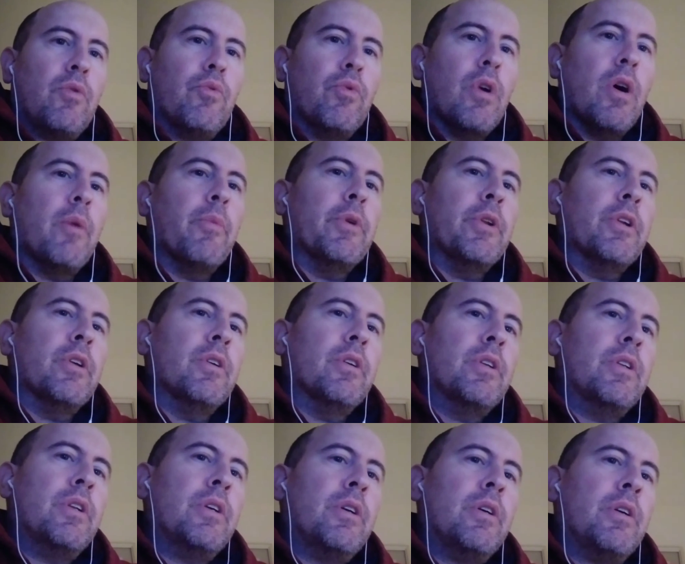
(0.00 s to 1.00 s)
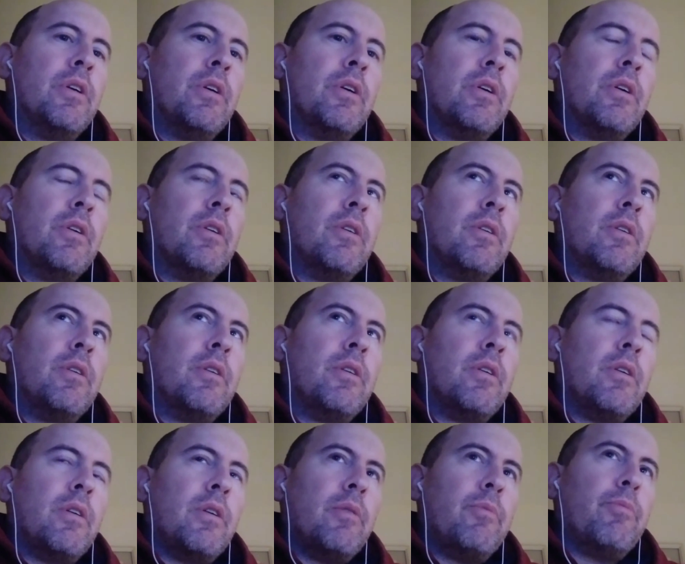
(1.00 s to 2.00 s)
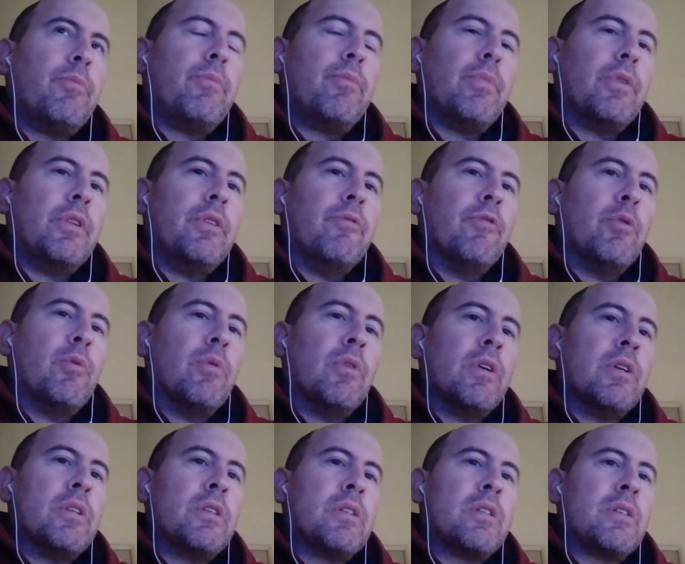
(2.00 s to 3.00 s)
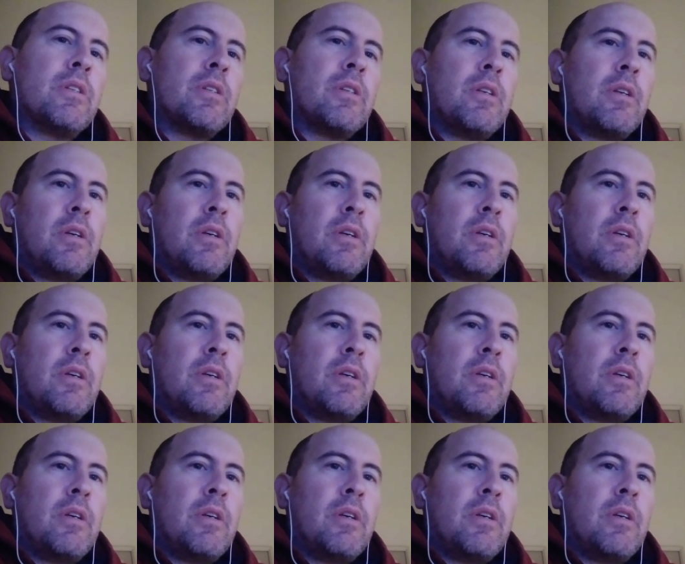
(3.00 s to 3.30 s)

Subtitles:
Robin Hood, I believe it was.